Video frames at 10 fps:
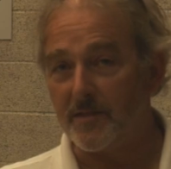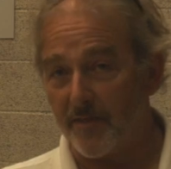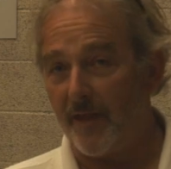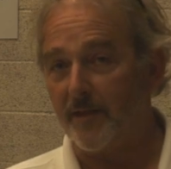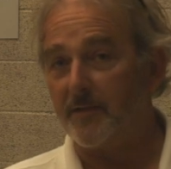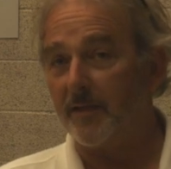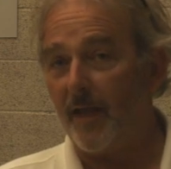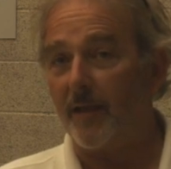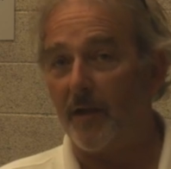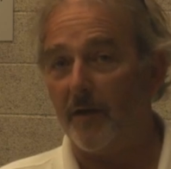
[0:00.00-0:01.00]
of things to
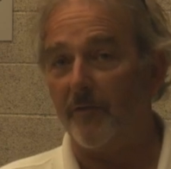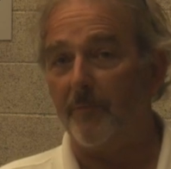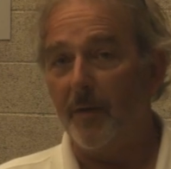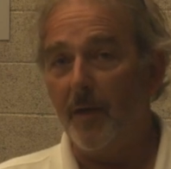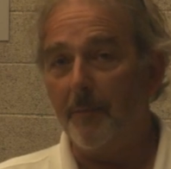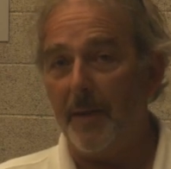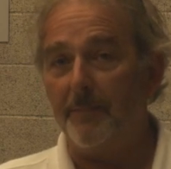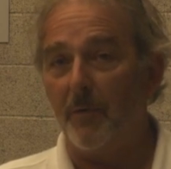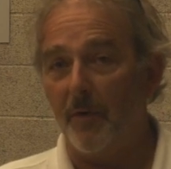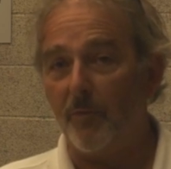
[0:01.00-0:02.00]
take care of
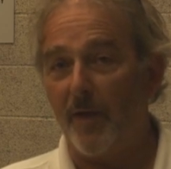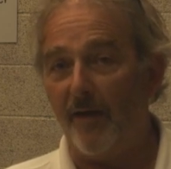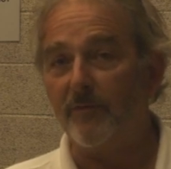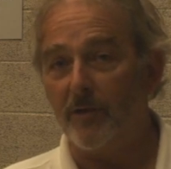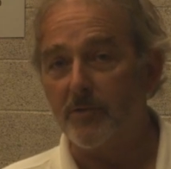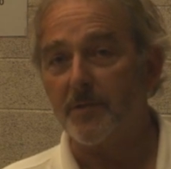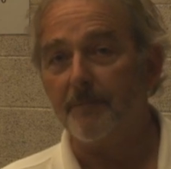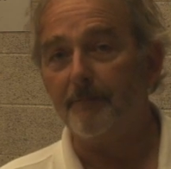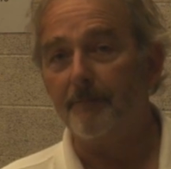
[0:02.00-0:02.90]
people with, we have to use them.